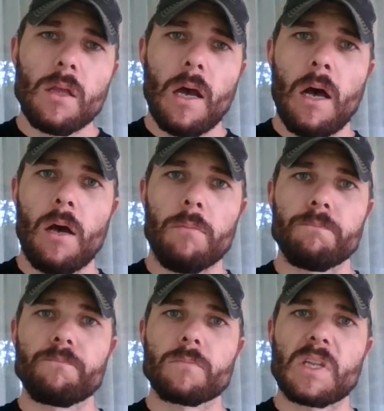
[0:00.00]

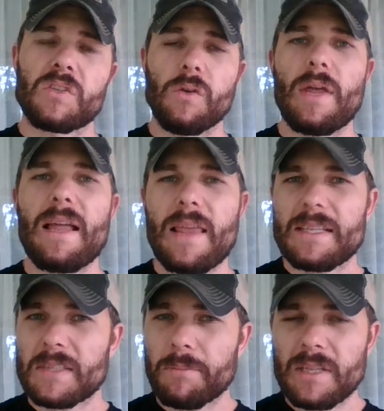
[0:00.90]
Um, so that
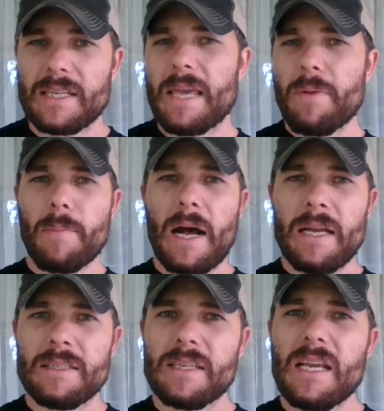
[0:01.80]
that's something to keep in
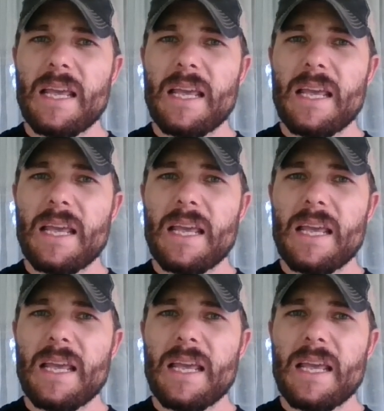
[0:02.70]
mind